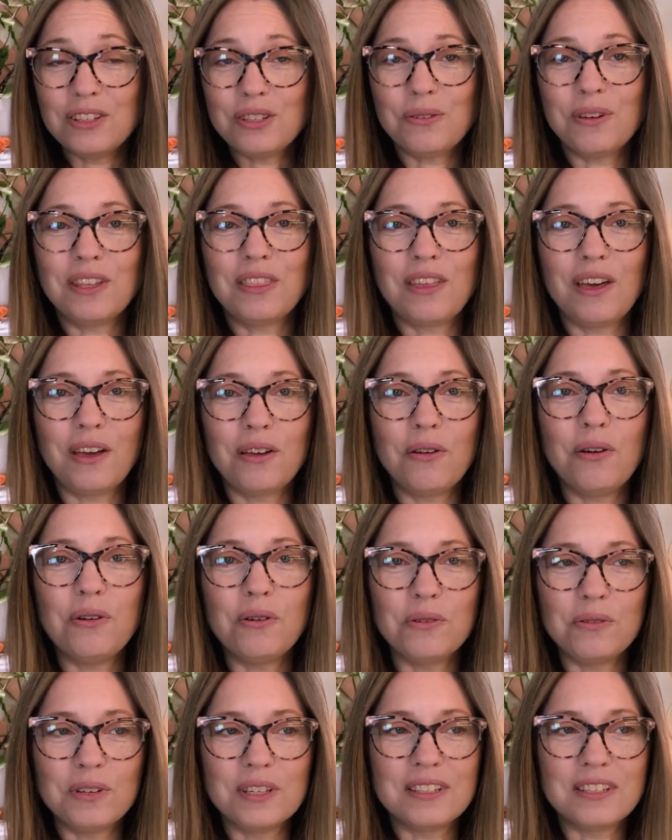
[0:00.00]
So I thought,
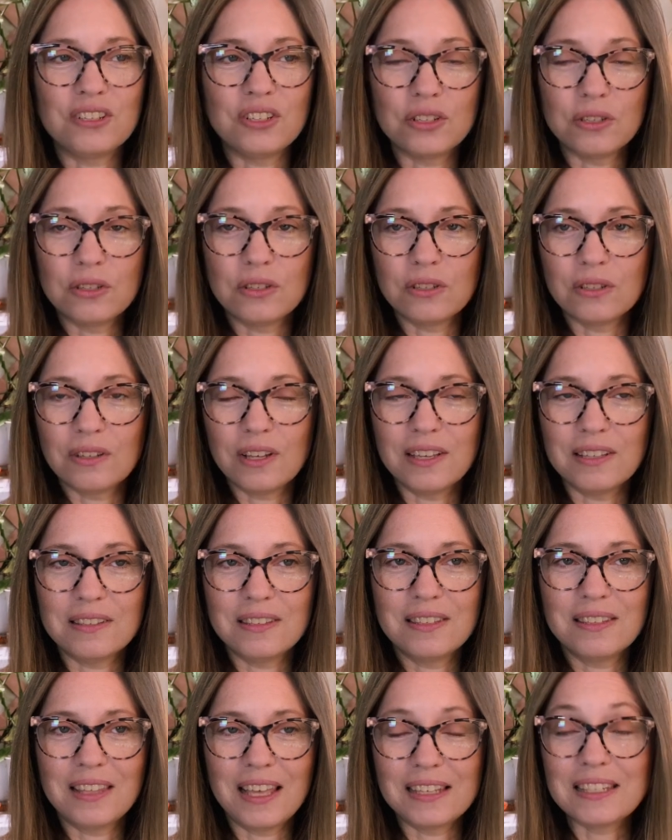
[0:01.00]
oh,
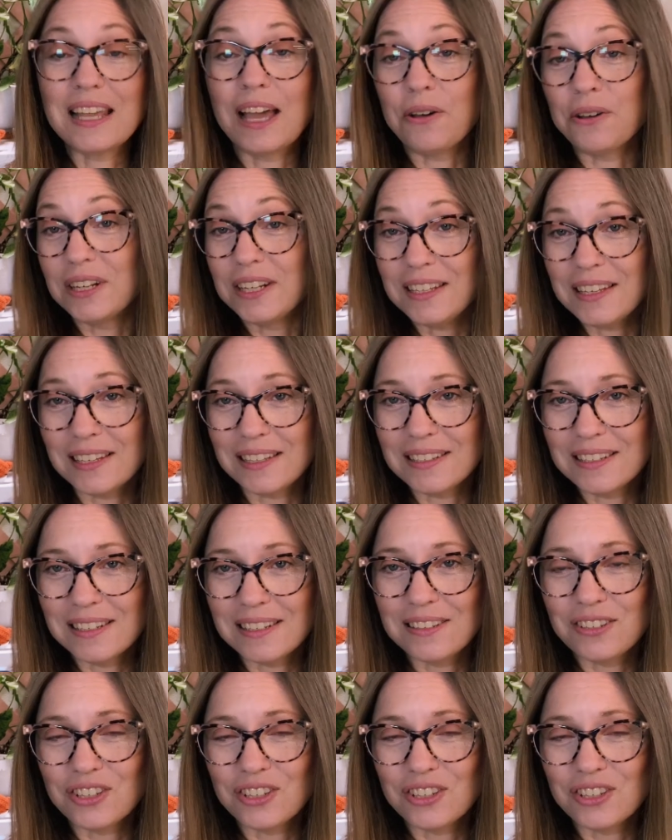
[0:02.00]
that's how it is.